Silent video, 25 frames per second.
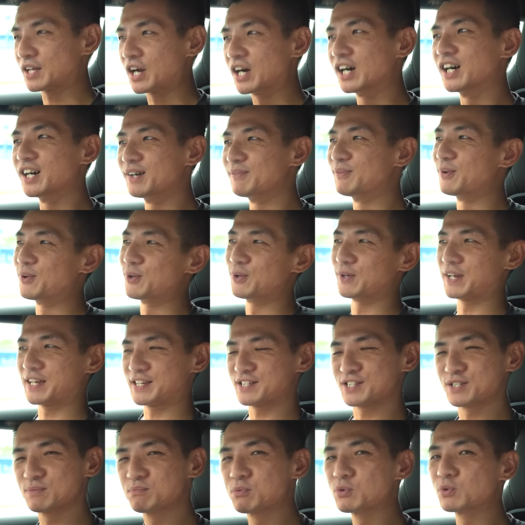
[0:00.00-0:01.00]
turbo
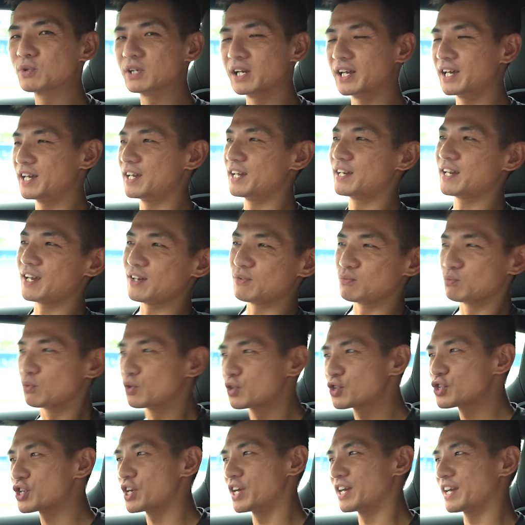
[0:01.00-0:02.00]
like spooling and
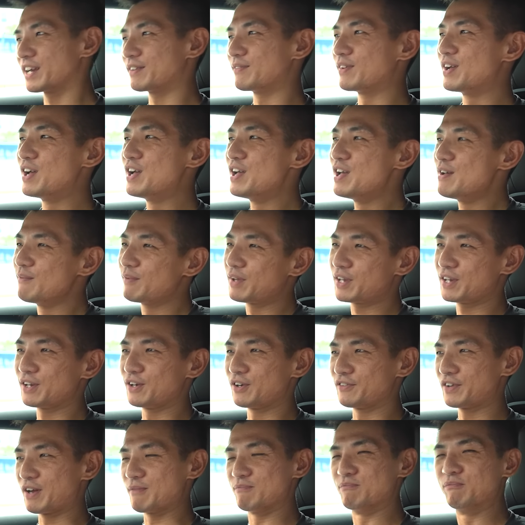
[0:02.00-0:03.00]
whooshing and making
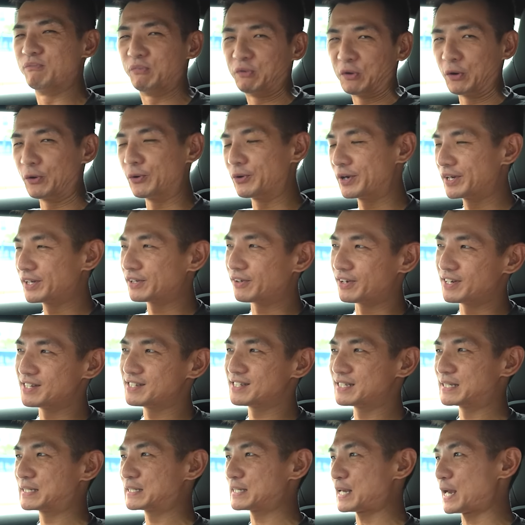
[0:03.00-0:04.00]
all that blowing
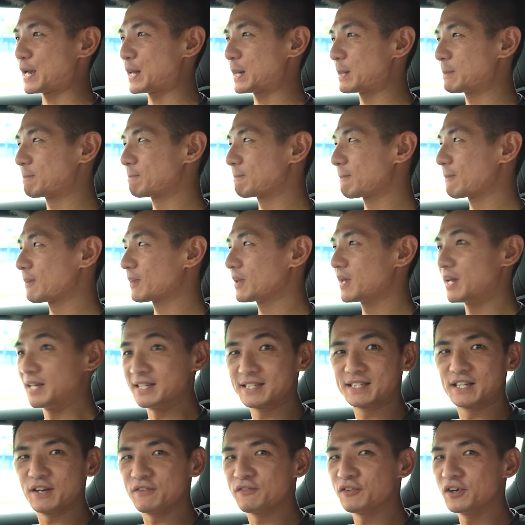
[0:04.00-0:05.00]
noises, and
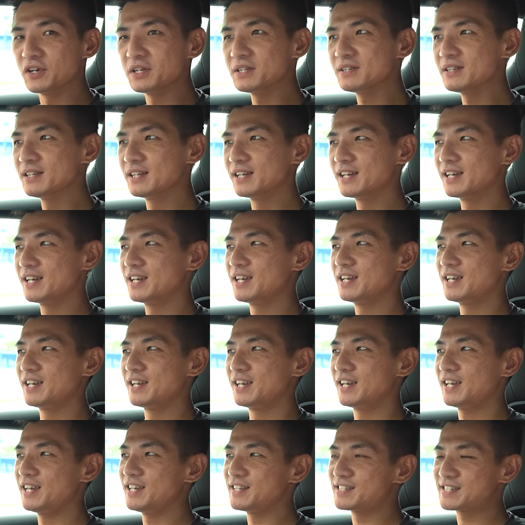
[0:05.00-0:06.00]
it's different.
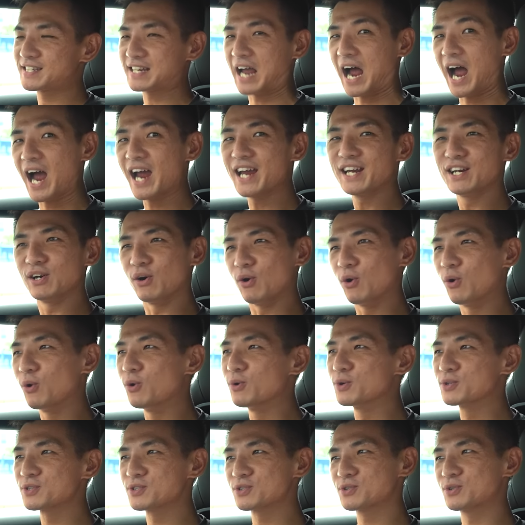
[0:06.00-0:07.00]
It's kind of
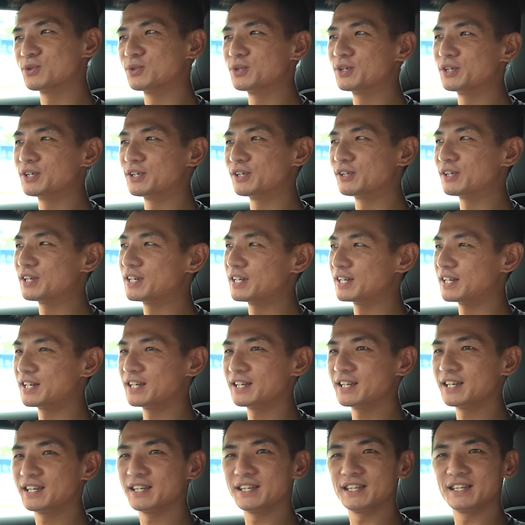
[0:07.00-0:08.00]
old school, you know,
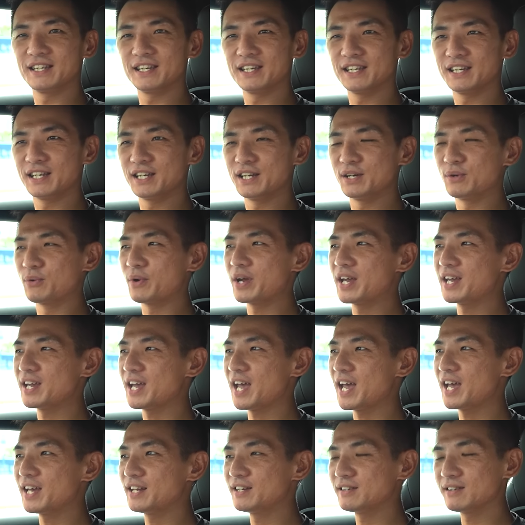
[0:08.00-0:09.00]
in a way,
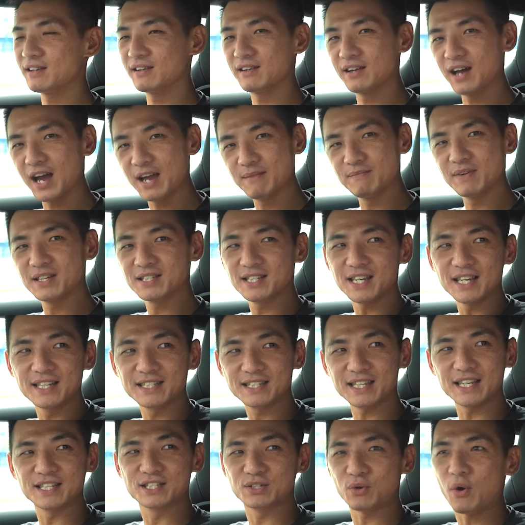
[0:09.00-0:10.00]
and I must say
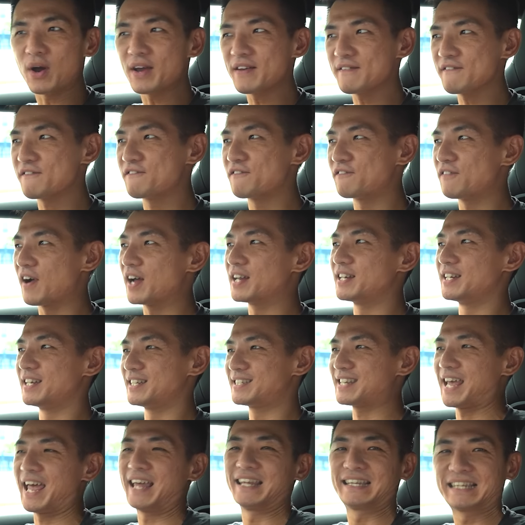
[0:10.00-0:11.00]
it's quite fun.
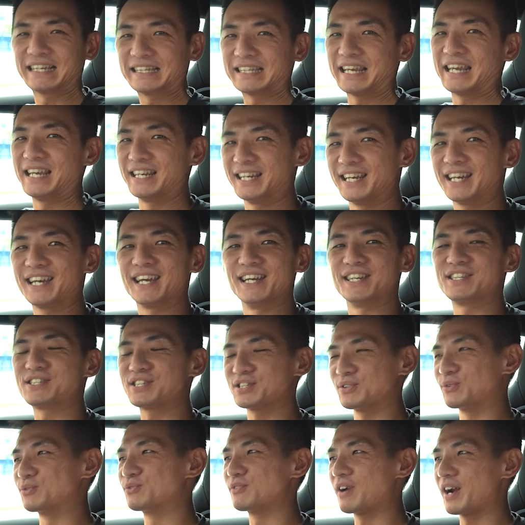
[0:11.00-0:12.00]
It's entertaining in its
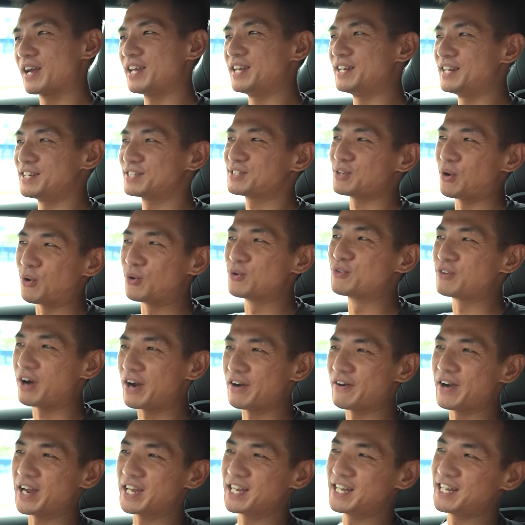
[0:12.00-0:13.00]
own
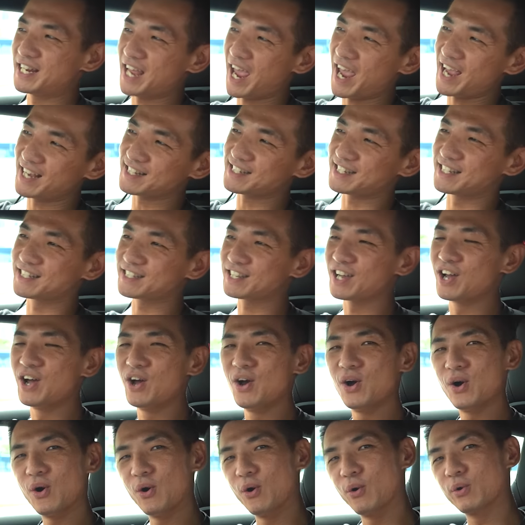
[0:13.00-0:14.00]
right, right? It has its
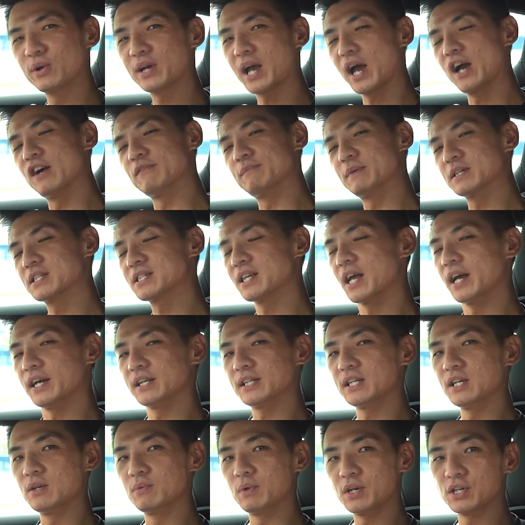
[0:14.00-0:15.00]
own kind of
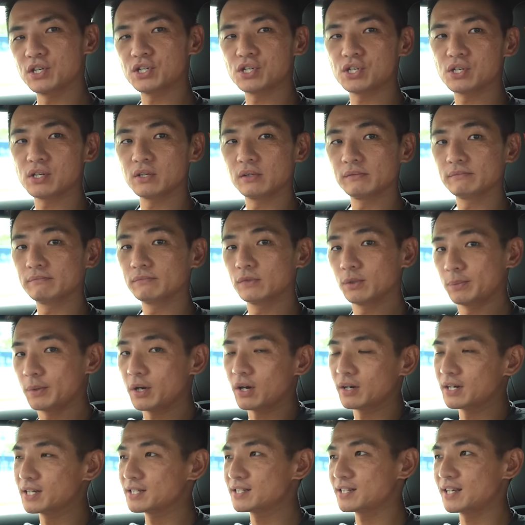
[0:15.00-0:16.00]
personality, which, to be
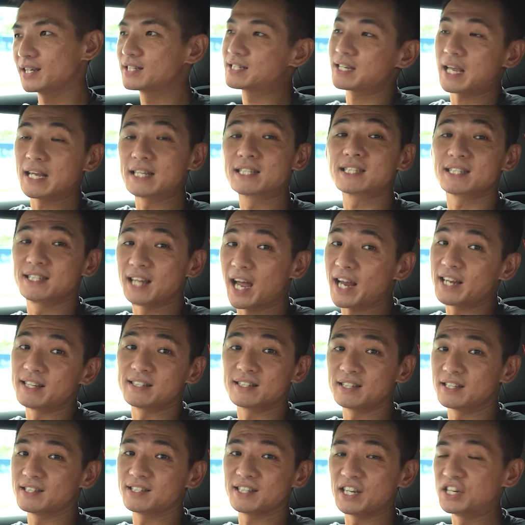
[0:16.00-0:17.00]
honest, it's
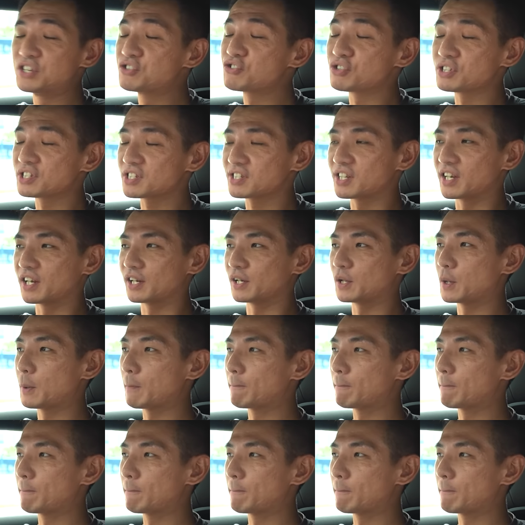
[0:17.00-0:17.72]
nice. It's interesting.